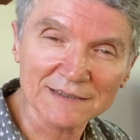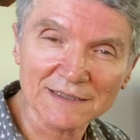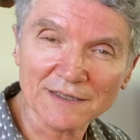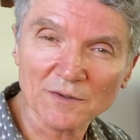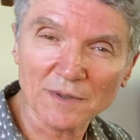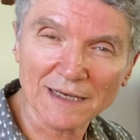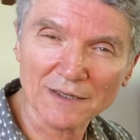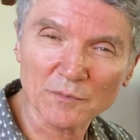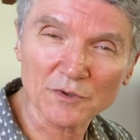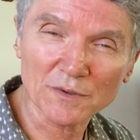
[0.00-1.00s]
take away. I
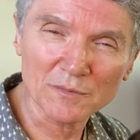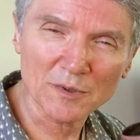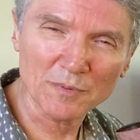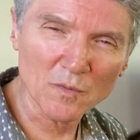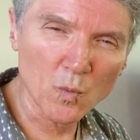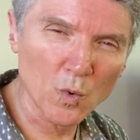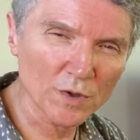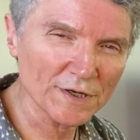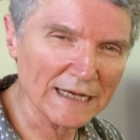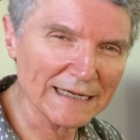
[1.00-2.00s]
don't want to put
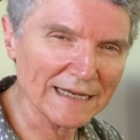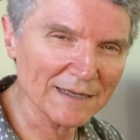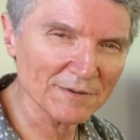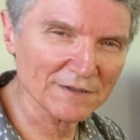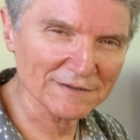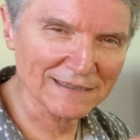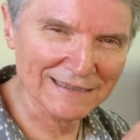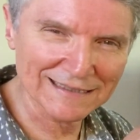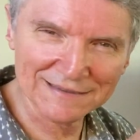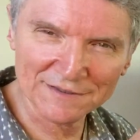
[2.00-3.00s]
water in here because it
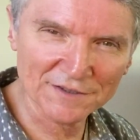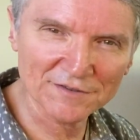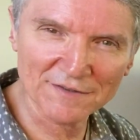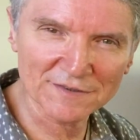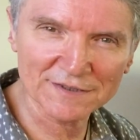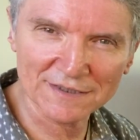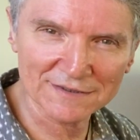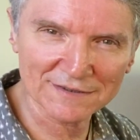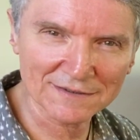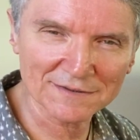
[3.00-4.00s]
gets in the crevices
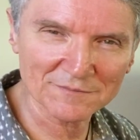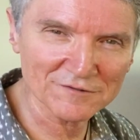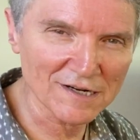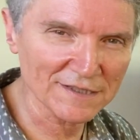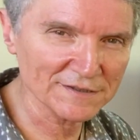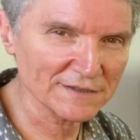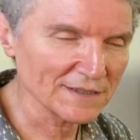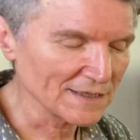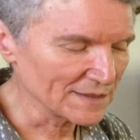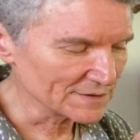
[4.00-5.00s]
and can rust.
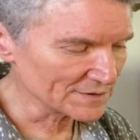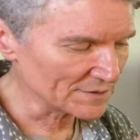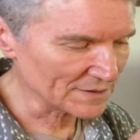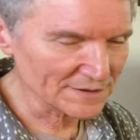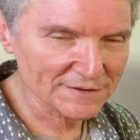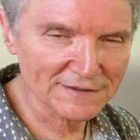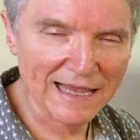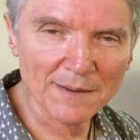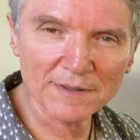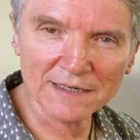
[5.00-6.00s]
So I just
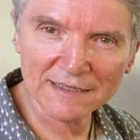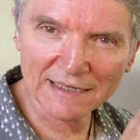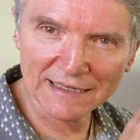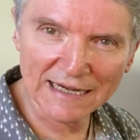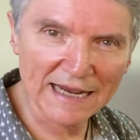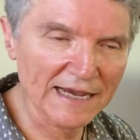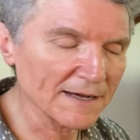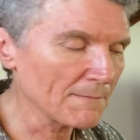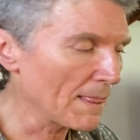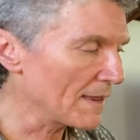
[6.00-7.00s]
dab it, let it
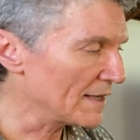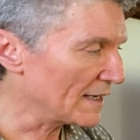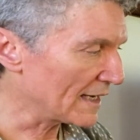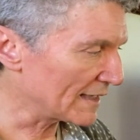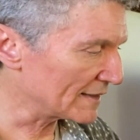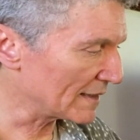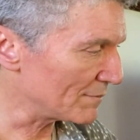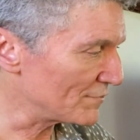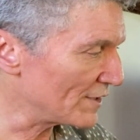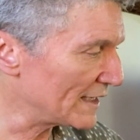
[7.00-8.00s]
air, and then
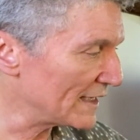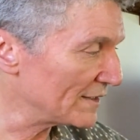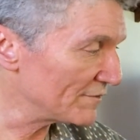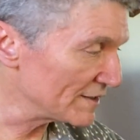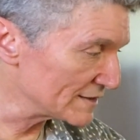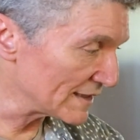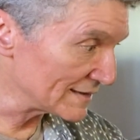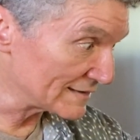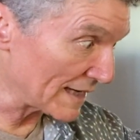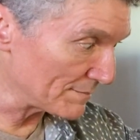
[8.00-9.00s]
I'm ready. The reason
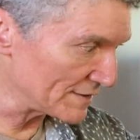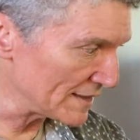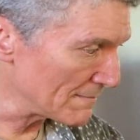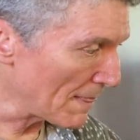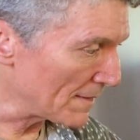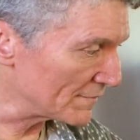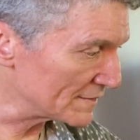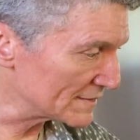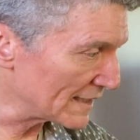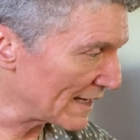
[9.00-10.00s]
it's empty, the
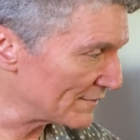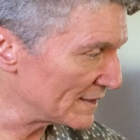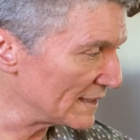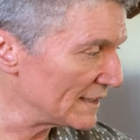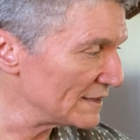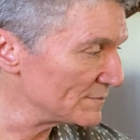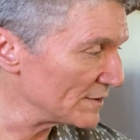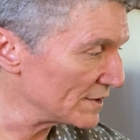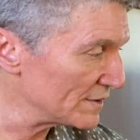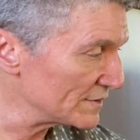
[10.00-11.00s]
reason I have it is
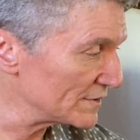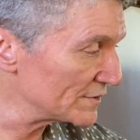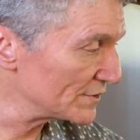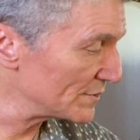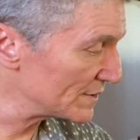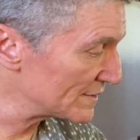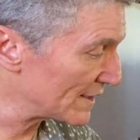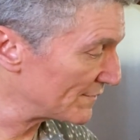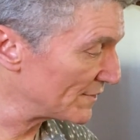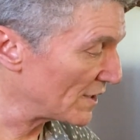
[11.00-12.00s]
because as soon as
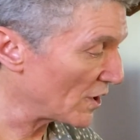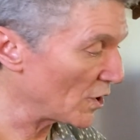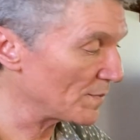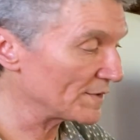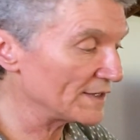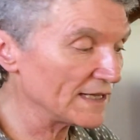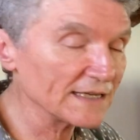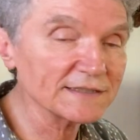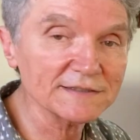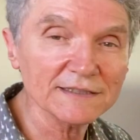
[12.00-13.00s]
I've opened
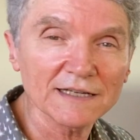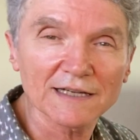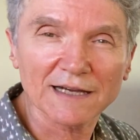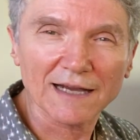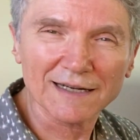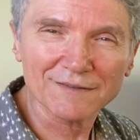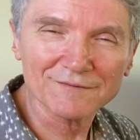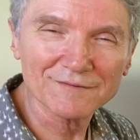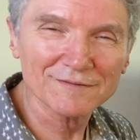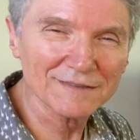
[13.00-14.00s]
this, I don't
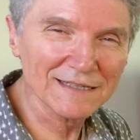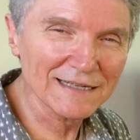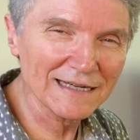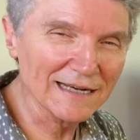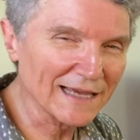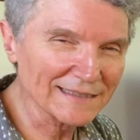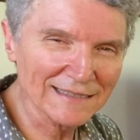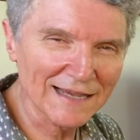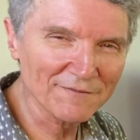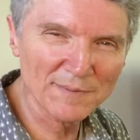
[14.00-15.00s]
really like to
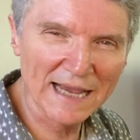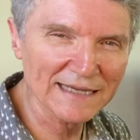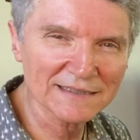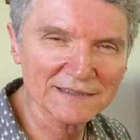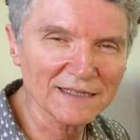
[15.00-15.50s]
have packets